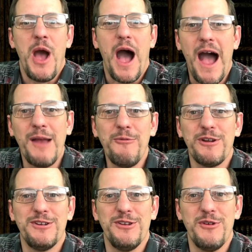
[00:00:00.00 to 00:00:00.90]
I
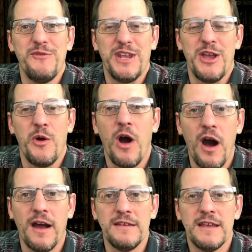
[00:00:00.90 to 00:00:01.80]
wanted to do a video
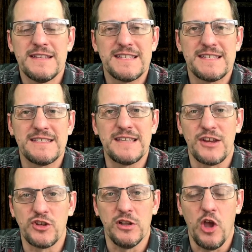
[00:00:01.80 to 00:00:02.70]
on
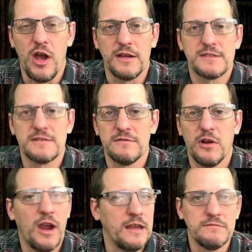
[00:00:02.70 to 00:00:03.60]
session logs.
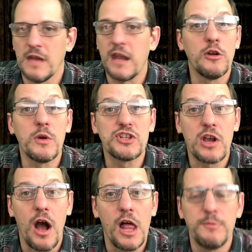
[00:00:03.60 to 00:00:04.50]
All right. I don't know what you
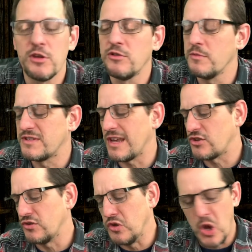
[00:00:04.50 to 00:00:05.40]
call them. You can do them
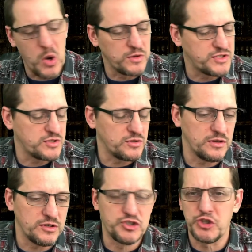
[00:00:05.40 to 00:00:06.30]
session notes
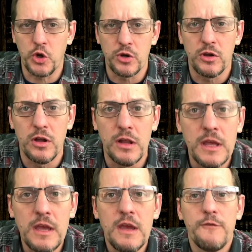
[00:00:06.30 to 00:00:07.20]
or a journal
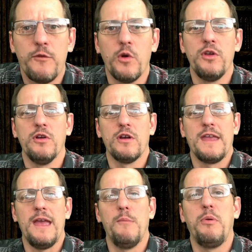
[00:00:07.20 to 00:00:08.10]
for your
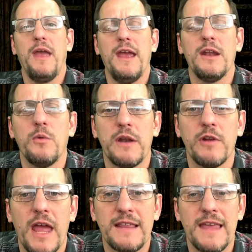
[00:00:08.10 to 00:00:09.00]
campaign or whatever
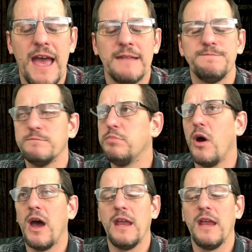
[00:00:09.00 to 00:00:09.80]
like that. But